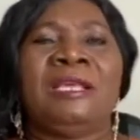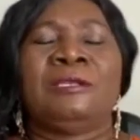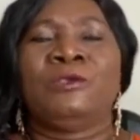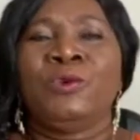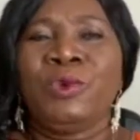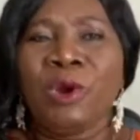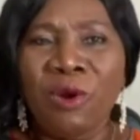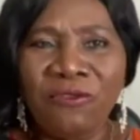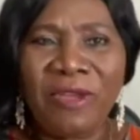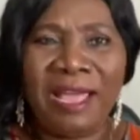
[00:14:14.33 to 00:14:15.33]
So we
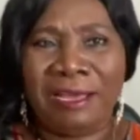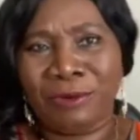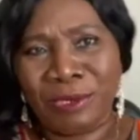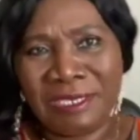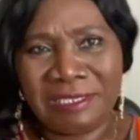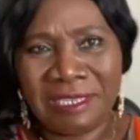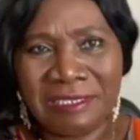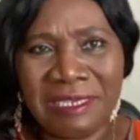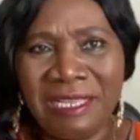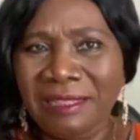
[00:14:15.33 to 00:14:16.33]
offer
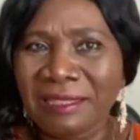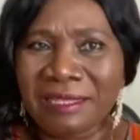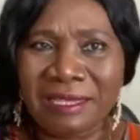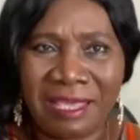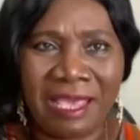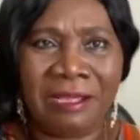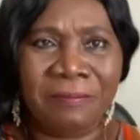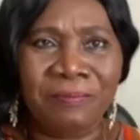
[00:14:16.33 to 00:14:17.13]
adolescent health care.